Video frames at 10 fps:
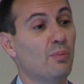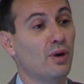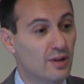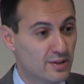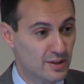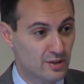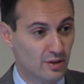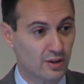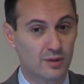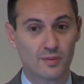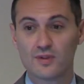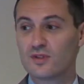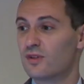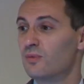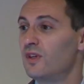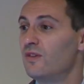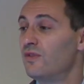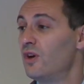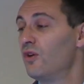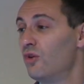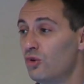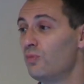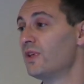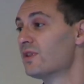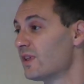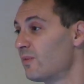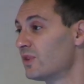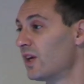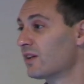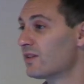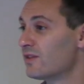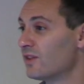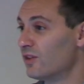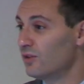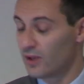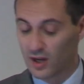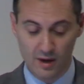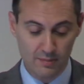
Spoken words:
policy documents that we've all been subject to